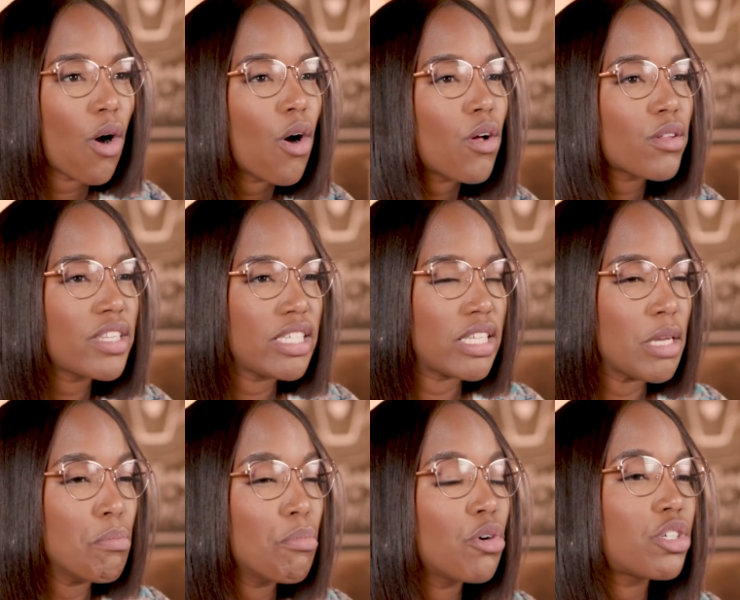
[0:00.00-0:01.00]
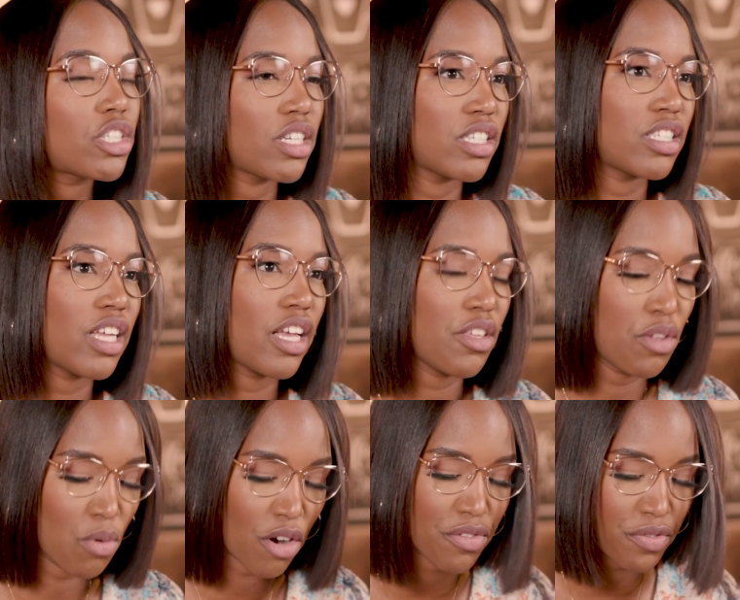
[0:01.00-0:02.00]
all these emotions that
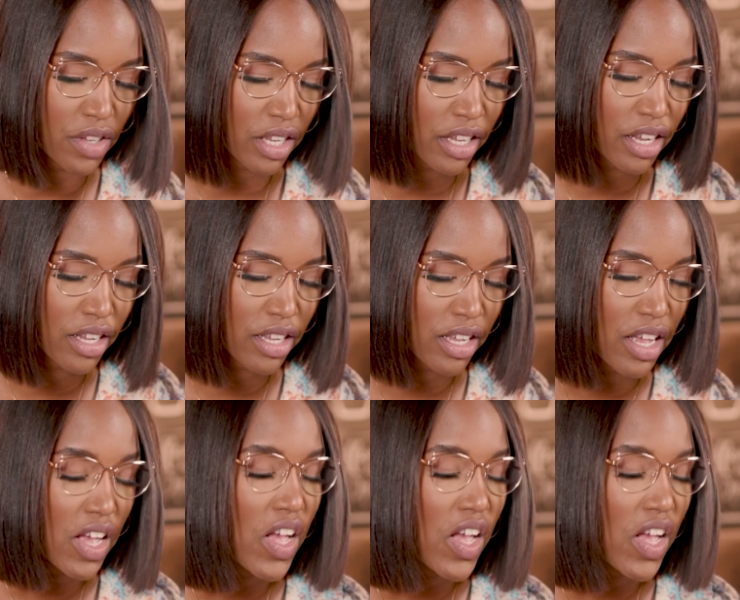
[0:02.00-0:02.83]
you are feeling,